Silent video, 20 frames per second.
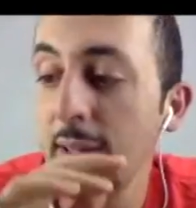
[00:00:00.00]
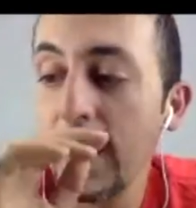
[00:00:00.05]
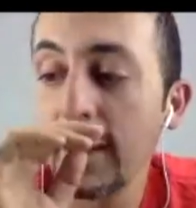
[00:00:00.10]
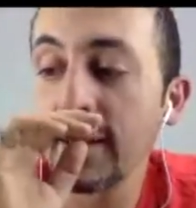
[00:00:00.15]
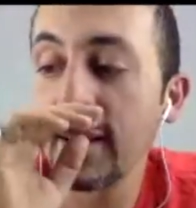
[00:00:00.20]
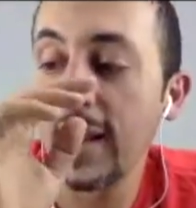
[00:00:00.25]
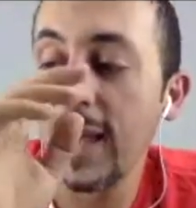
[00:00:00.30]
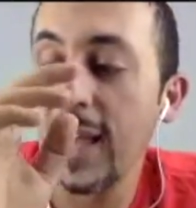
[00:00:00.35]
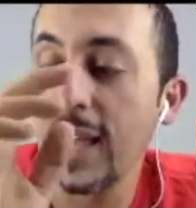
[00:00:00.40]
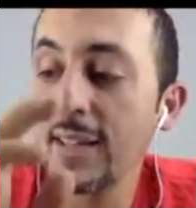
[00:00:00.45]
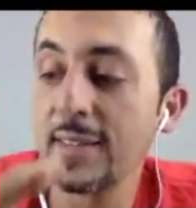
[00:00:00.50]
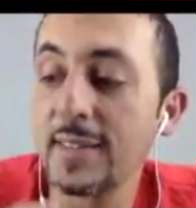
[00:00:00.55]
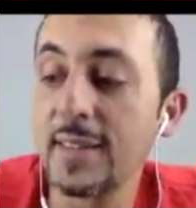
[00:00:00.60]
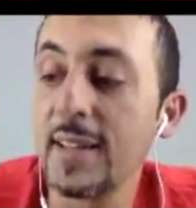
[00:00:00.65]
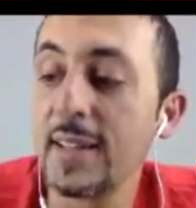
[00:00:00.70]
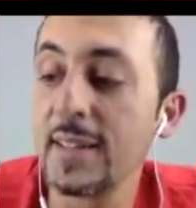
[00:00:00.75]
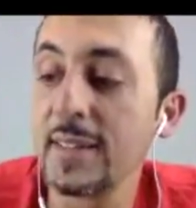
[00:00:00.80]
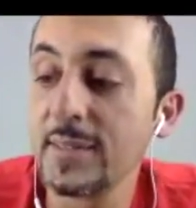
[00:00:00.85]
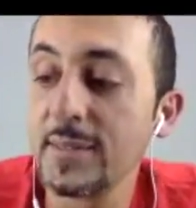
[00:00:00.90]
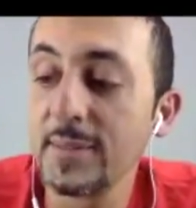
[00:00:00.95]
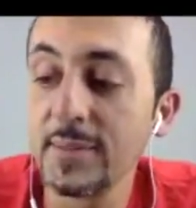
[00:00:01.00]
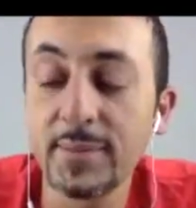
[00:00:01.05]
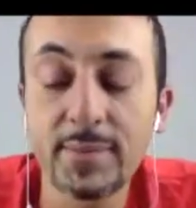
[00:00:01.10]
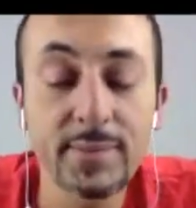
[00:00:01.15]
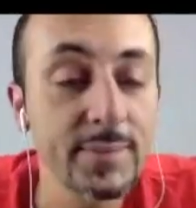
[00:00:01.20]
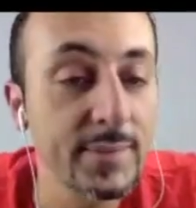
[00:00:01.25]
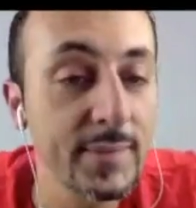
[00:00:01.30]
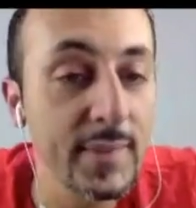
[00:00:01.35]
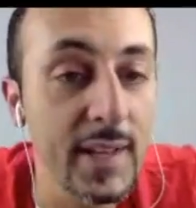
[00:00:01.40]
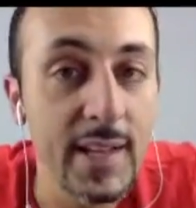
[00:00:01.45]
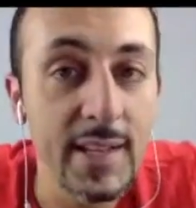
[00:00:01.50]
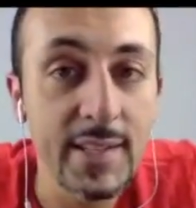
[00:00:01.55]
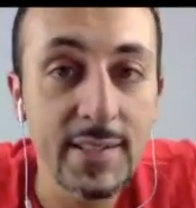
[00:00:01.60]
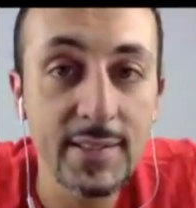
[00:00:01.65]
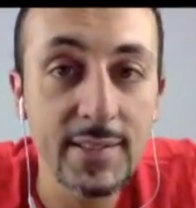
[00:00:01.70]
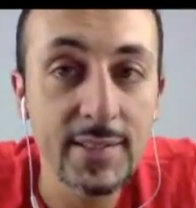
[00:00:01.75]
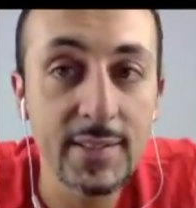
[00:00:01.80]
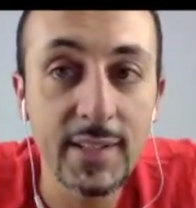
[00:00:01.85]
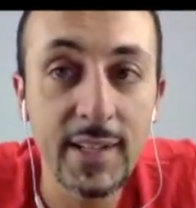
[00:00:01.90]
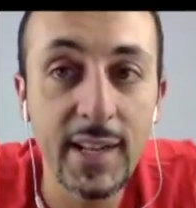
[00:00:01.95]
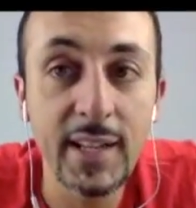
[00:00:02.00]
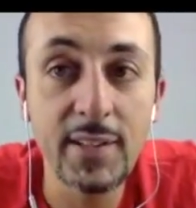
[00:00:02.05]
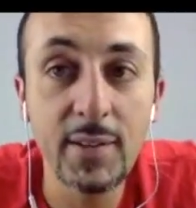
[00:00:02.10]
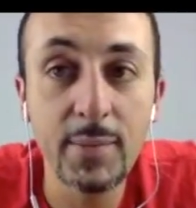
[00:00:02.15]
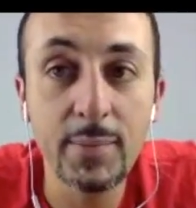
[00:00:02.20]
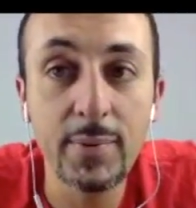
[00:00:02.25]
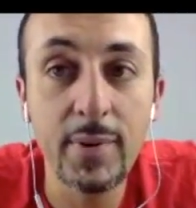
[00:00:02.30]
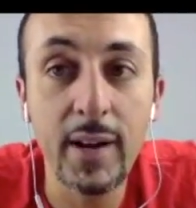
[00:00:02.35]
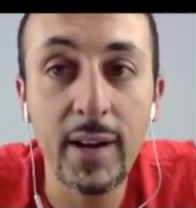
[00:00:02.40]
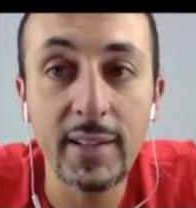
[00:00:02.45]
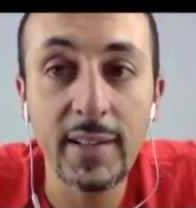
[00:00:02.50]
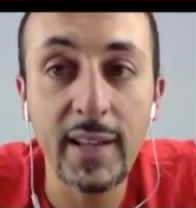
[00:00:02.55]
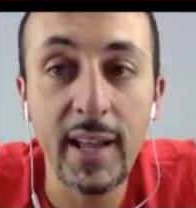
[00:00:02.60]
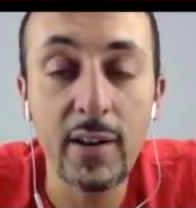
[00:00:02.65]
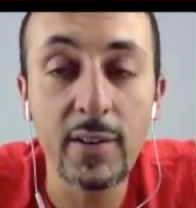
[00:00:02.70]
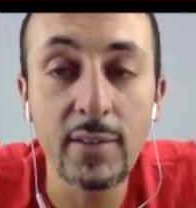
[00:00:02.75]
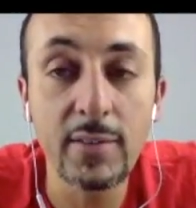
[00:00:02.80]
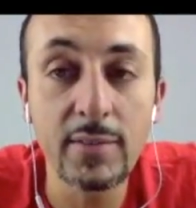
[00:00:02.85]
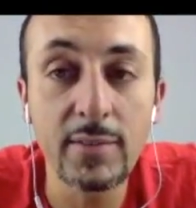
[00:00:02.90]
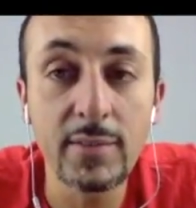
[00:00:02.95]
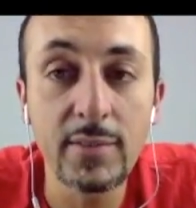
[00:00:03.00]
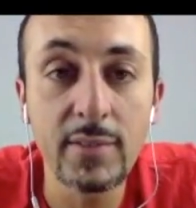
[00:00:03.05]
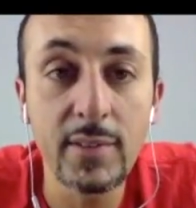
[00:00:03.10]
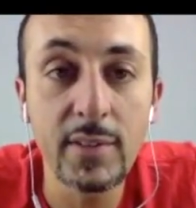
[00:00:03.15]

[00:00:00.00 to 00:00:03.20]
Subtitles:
Now the last thing is to get your product out.